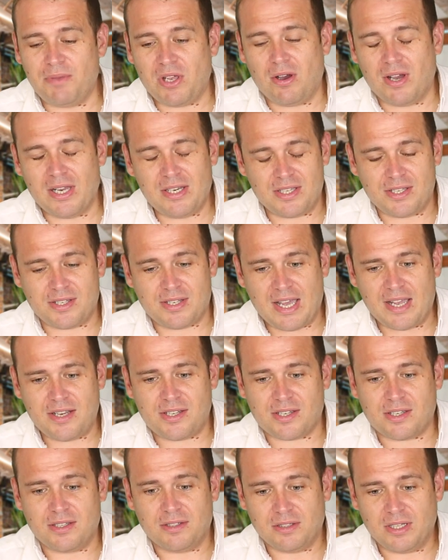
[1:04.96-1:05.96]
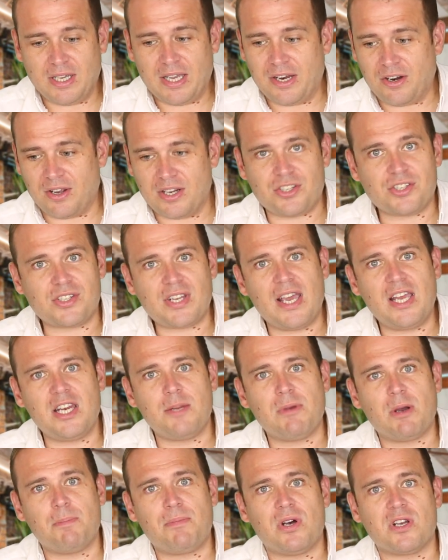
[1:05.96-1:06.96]
behind his desk and I just
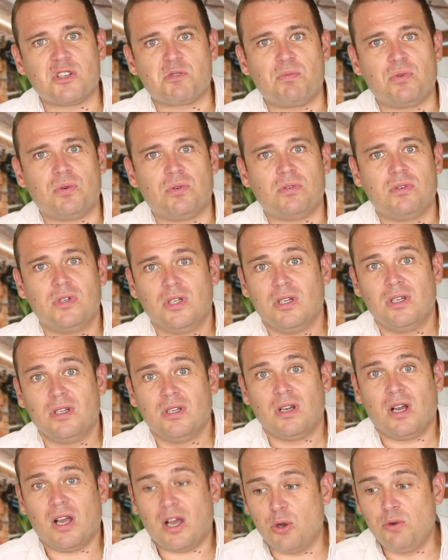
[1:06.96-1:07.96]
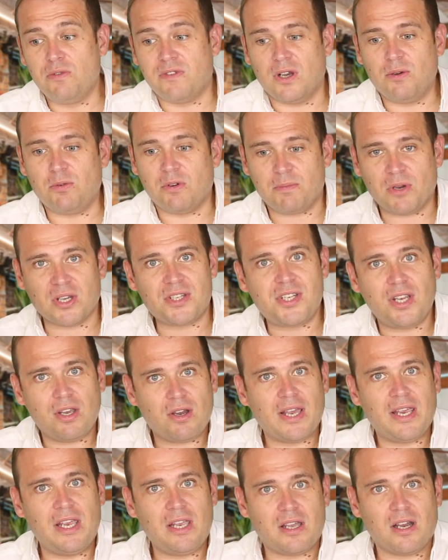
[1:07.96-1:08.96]
handed my passport over with my
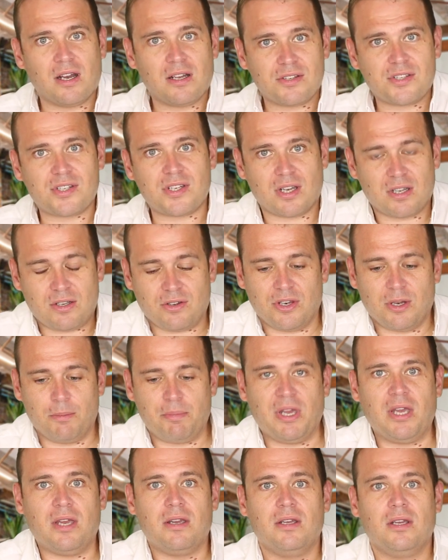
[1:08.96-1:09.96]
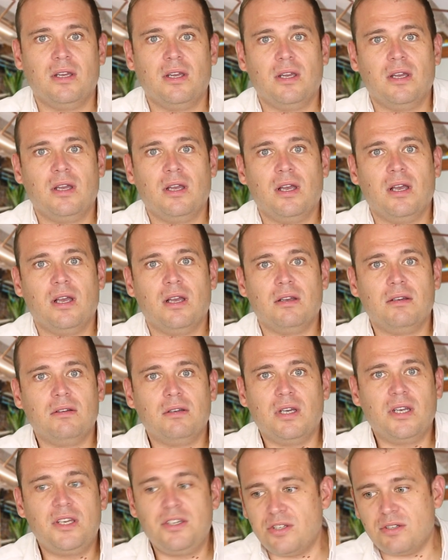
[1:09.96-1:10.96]
TIE card stuck on the bit
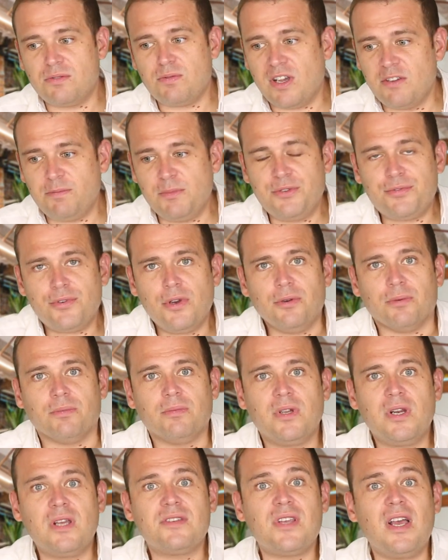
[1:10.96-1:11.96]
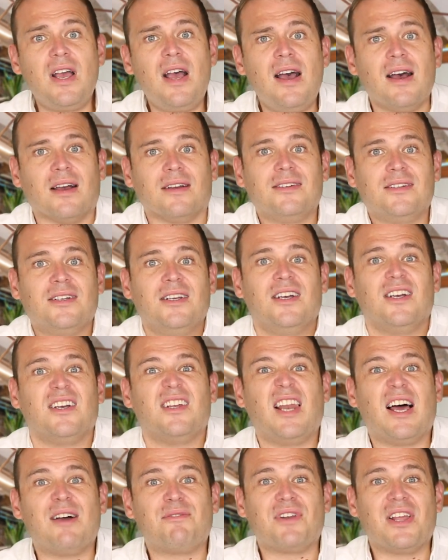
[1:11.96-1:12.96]
and he just waved me through. And I was like, ah,
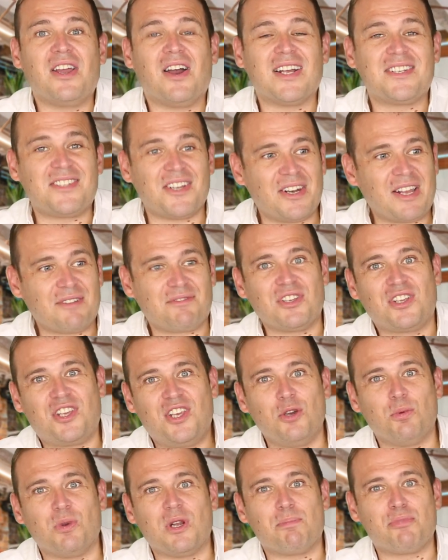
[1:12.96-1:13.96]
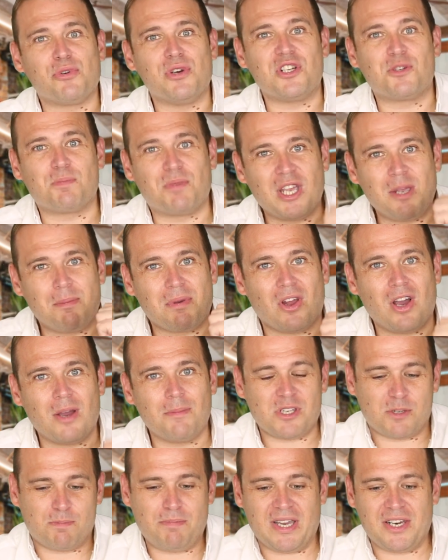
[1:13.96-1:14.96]
lovely. I don't have to queue with the British people. I'm
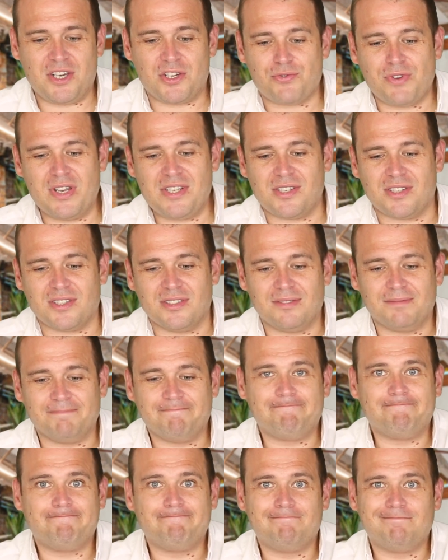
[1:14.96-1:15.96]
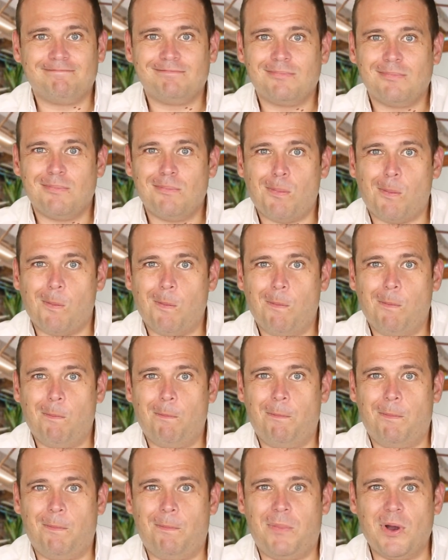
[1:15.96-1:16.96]
a Spanish resident.
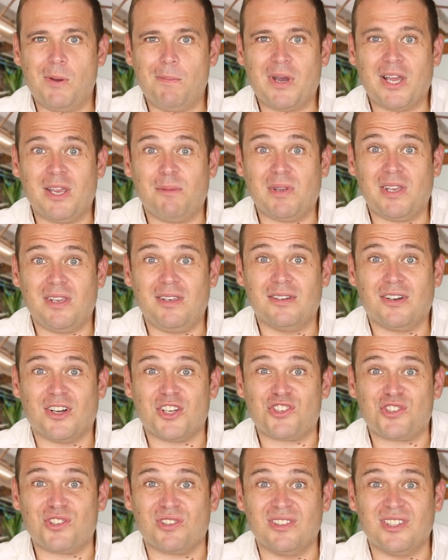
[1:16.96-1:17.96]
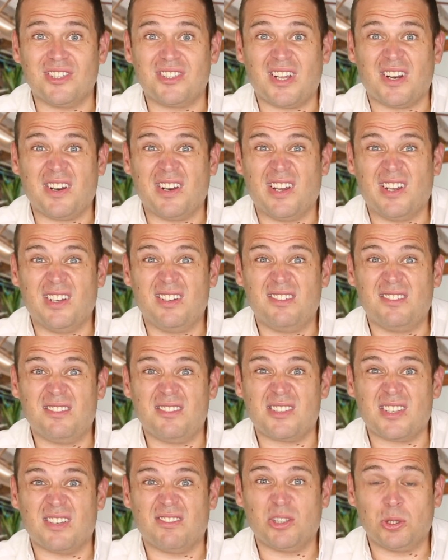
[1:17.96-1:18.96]
But maybe I shouldn't have done that.
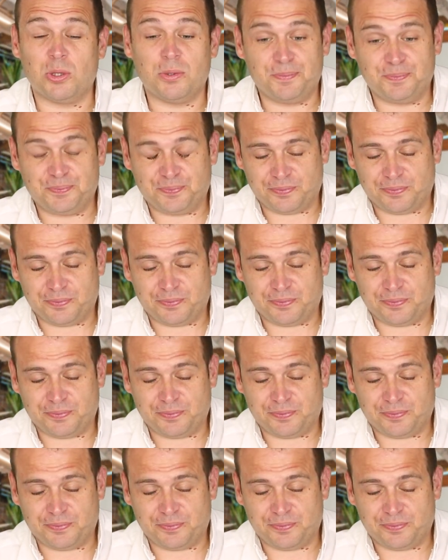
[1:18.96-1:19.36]
Let's have a look.